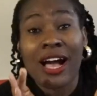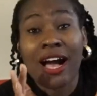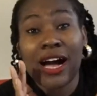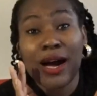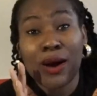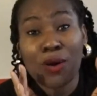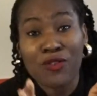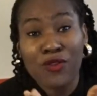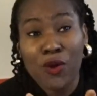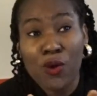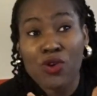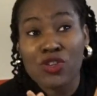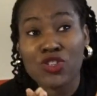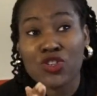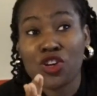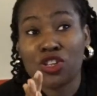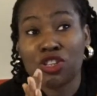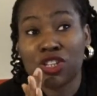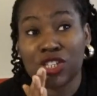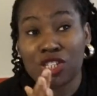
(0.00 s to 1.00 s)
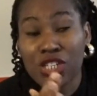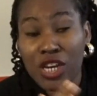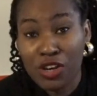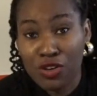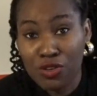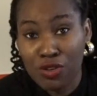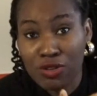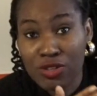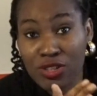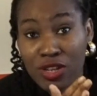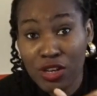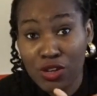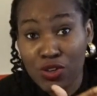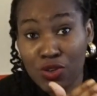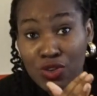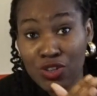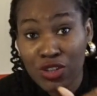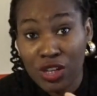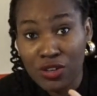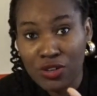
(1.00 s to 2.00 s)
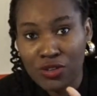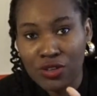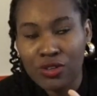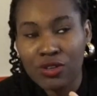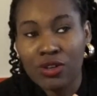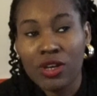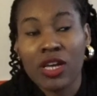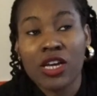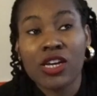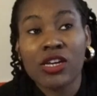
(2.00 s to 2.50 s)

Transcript: I'll focus on the General, Tier 2 General.